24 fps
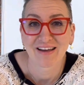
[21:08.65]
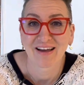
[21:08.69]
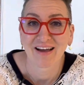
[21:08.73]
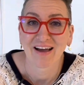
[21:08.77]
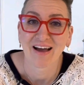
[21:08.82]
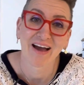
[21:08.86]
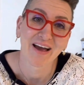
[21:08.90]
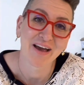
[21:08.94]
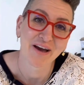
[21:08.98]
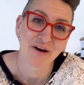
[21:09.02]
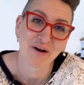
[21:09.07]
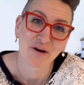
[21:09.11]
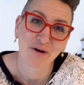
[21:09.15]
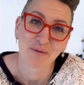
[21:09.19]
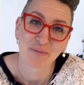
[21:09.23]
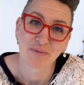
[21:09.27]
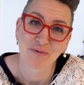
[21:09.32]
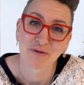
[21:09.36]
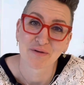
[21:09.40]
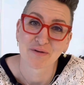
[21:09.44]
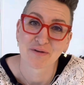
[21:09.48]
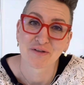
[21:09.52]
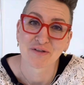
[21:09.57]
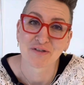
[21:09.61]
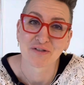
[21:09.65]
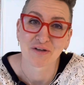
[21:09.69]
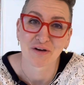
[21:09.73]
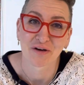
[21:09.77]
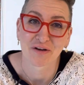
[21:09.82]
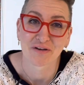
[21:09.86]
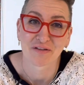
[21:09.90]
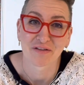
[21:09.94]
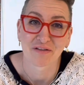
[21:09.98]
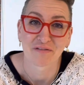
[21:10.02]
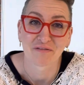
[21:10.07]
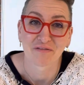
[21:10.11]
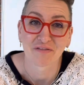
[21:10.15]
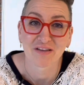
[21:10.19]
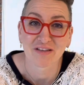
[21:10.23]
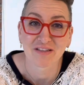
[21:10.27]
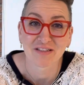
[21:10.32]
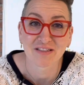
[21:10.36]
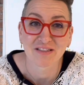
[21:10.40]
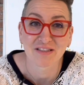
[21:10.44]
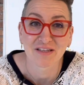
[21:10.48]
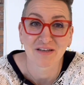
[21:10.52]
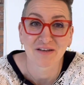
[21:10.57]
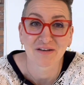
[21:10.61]
I hope you enjoyed the
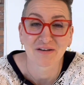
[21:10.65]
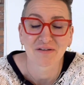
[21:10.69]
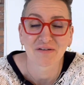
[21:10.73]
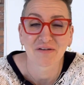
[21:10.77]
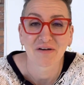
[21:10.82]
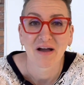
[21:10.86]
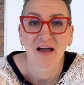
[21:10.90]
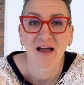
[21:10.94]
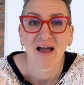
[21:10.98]
video.